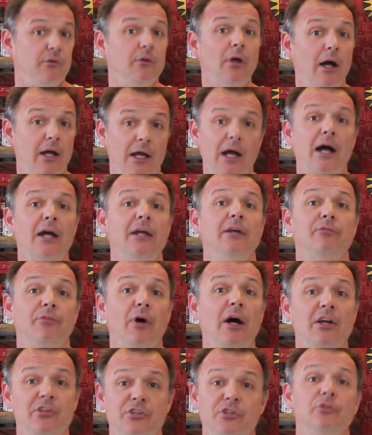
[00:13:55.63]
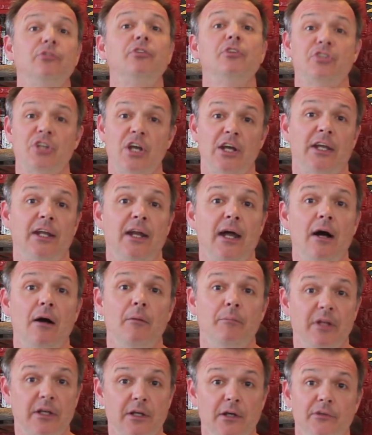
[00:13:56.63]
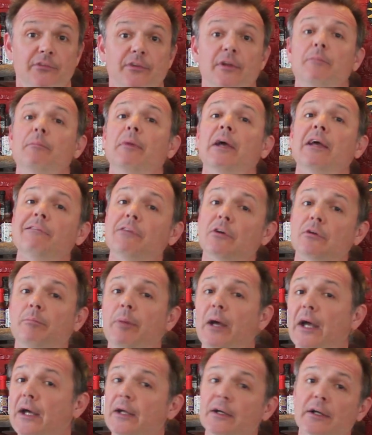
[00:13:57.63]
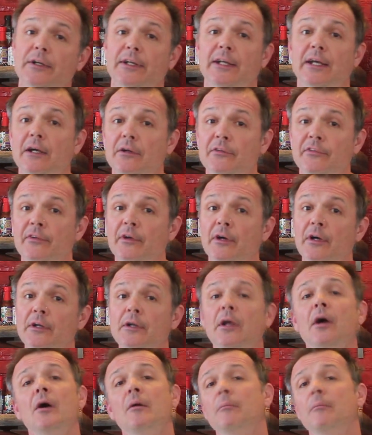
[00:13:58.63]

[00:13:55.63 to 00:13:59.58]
I advise you to check it out, because it may look bad on the outside,